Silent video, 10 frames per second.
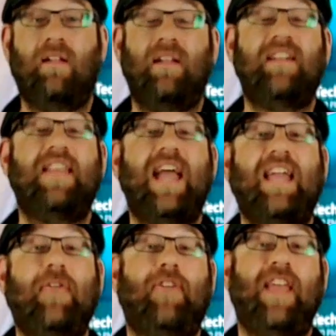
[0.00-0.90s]
I'd like to thank
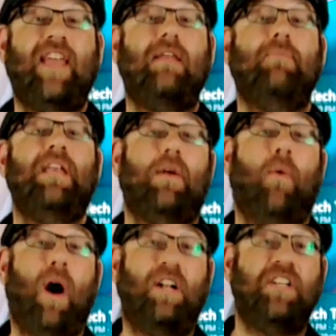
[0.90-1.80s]
you for taking a minute and
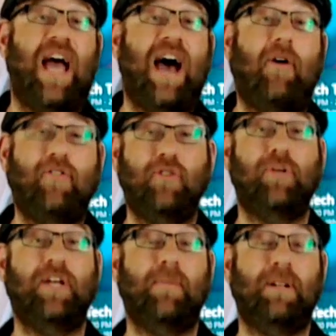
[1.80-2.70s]
watching the How to
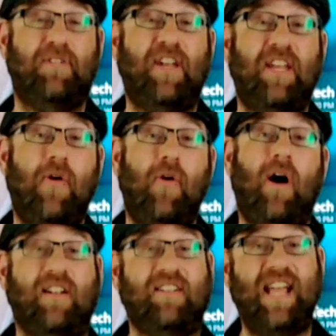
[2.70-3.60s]
Reimage video
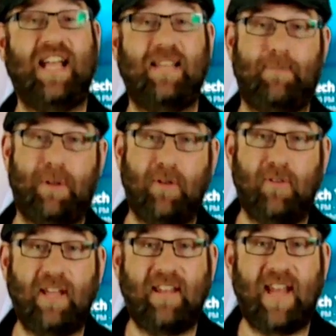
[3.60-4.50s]
on Tech Tip
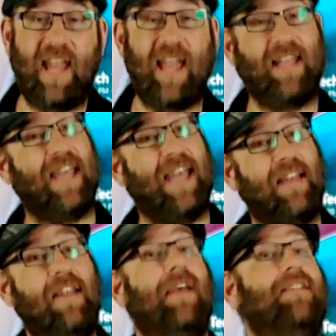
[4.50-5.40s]
Tuesday today.
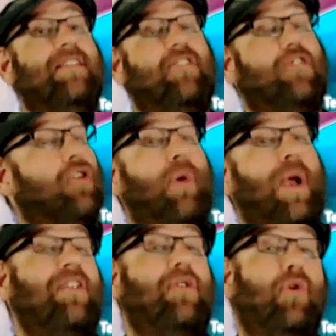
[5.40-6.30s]
Again, this is a
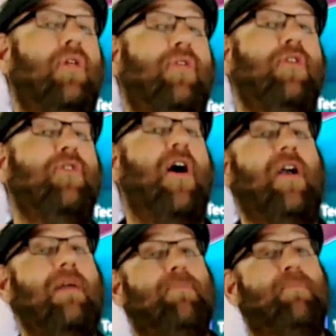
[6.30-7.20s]
great tool if you've
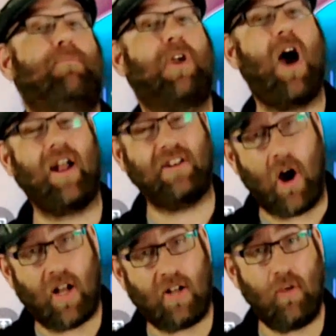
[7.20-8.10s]
already gotten
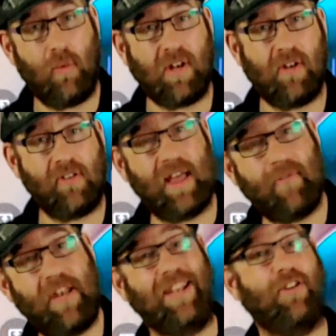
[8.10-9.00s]
onto Windows
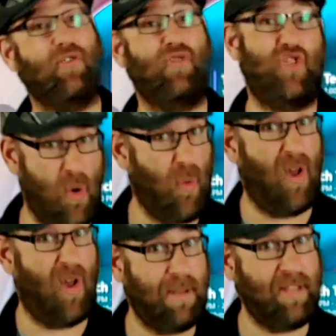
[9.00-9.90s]
11 and you don't
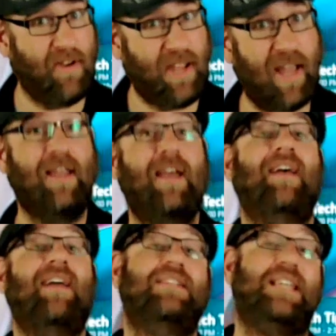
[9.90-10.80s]
to be there yet.
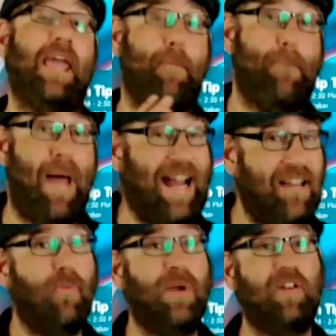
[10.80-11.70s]
To get back
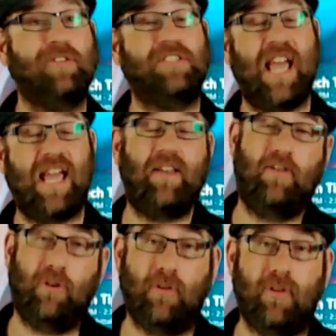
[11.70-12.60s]
to Windows 10,
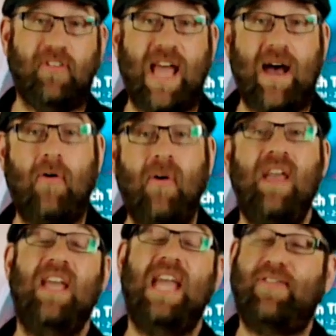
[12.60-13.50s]
do this now.
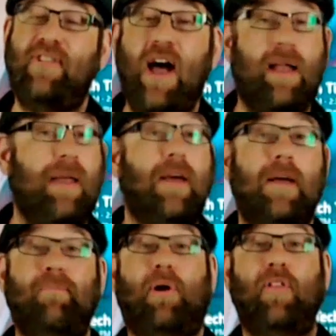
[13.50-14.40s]
If not,
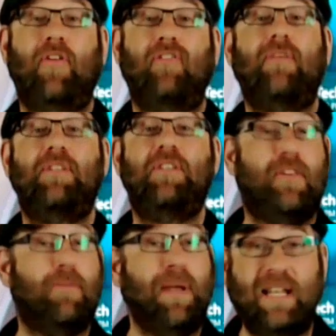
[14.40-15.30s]
pull those images
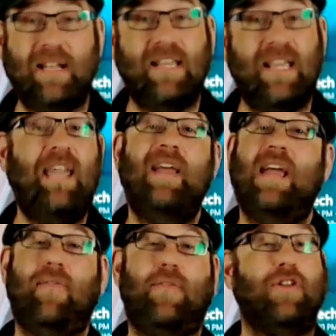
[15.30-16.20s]
immediately.
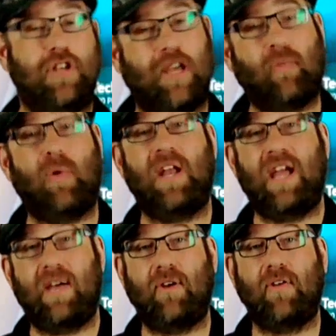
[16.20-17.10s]
If you just want to
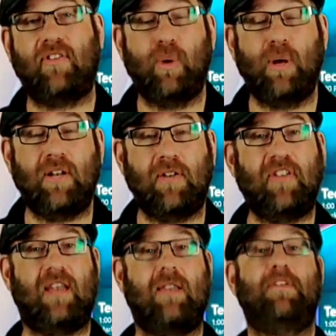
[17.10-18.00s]
have those Windows
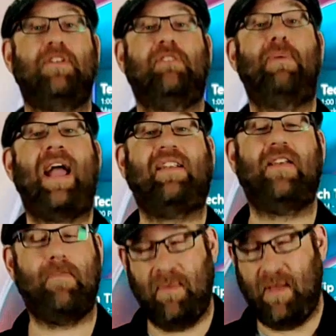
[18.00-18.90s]
10 images backed
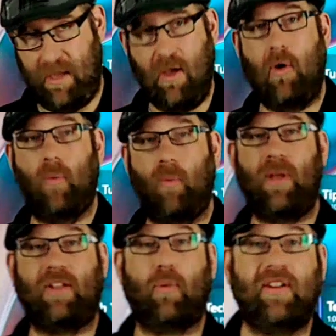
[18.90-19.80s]
up,
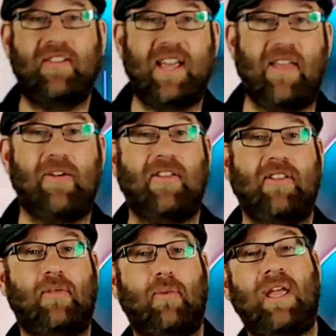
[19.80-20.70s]
let's work together on
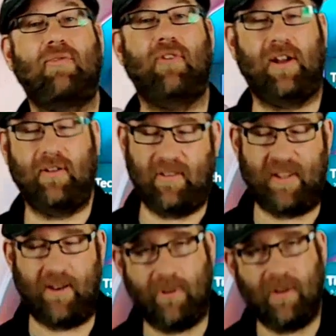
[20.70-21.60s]
this. We can figure this
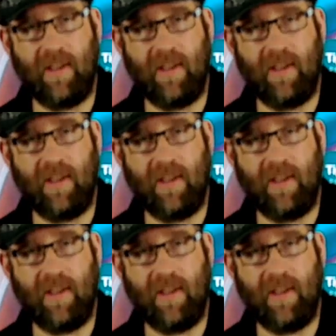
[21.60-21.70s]
out.